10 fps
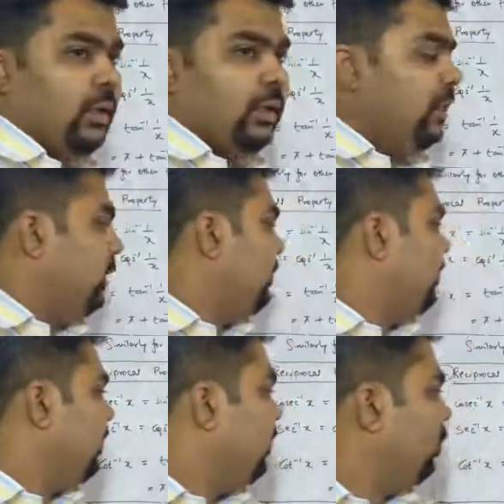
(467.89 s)
That means
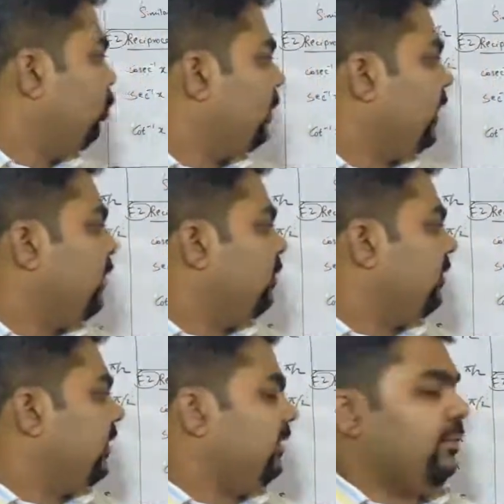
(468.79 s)
2 tan inverse
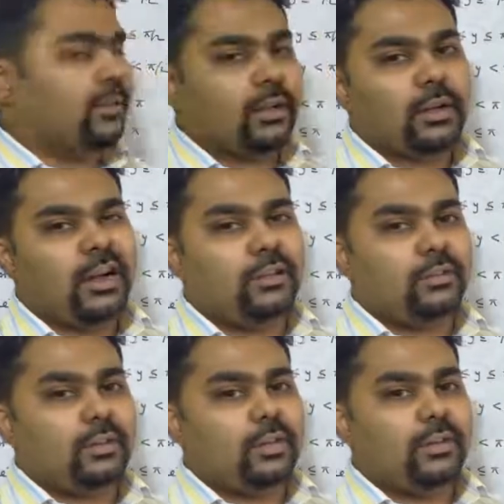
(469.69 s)
x, if the
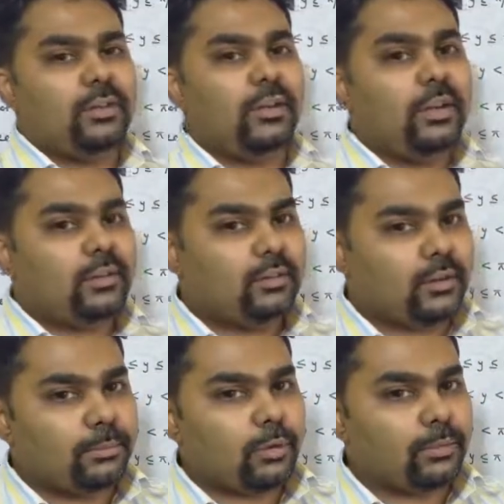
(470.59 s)
answer is in
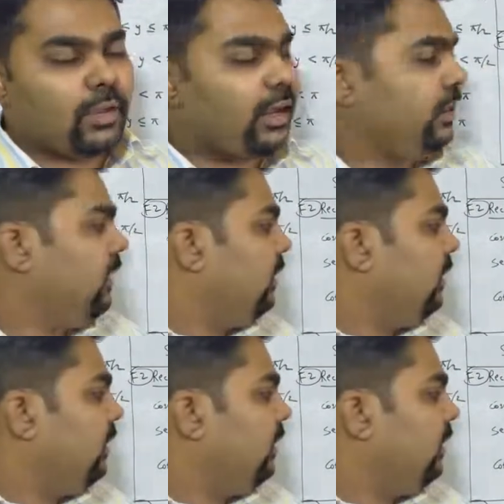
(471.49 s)
terms of sine,